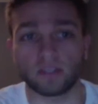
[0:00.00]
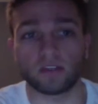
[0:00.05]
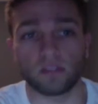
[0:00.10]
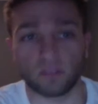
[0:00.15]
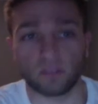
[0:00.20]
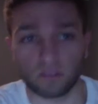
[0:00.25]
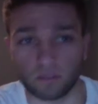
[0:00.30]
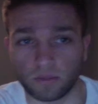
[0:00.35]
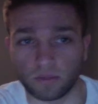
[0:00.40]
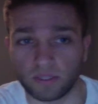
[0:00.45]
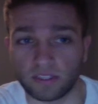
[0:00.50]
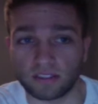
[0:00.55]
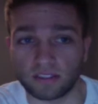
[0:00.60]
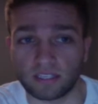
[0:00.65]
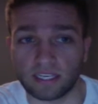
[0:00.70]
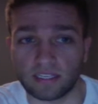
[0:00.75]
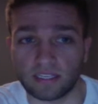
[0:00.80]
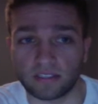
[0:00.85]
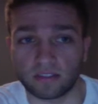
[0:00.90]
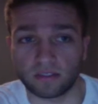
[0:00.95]
So in this
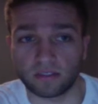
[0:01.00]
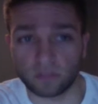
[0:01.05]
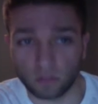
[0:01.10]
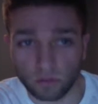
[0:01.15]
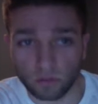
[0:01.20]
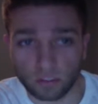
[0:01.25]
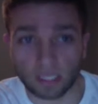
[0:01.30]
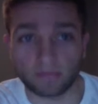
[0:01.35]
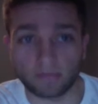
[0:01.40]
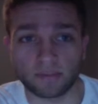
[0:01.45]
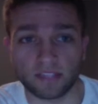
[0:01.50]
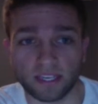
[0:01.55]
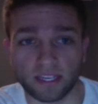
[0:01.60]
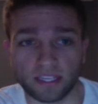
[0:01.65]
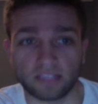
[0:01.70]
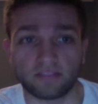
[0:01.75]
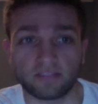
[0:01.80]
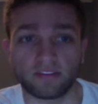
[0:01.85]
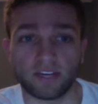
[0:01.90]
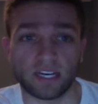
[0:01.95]
case, 2 times
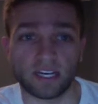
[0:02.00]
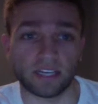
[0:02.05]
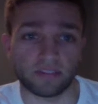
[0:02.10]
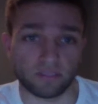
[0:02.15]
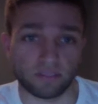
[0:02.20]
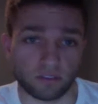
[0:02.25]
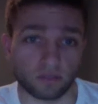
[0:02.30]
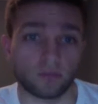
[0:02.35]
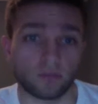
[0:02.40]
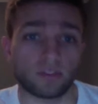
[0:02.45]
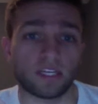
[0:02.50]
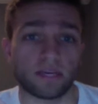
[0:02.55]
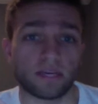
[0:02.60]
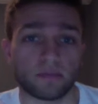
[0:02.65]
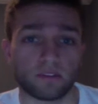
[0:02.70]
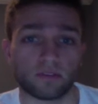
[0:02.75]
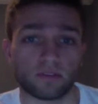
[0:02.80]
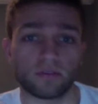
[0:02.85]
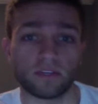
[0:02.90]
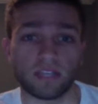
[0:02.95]
negative 5, 2
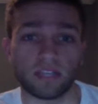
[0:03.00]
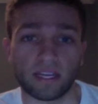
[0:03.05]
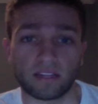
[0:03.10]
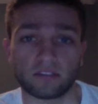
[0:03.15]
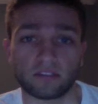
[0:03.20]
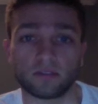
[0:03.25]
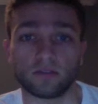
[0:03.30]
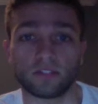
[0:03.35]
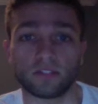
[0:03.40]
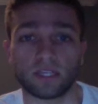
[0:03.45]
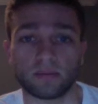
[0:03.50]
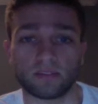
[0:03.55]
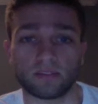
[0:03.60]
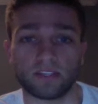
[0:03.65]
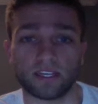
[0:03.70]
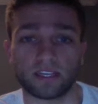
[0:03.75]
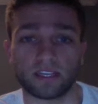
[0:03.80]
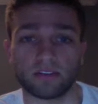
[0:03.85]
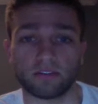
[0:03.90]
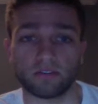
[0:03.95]
times 3, and 2 times
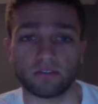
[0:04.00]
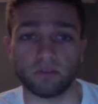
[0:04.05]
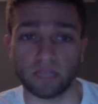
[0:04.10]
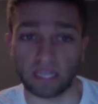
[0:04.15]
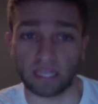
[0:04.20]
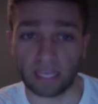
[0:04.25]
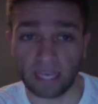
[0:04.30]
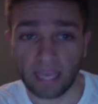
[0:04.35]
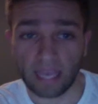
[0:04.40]
negative 3.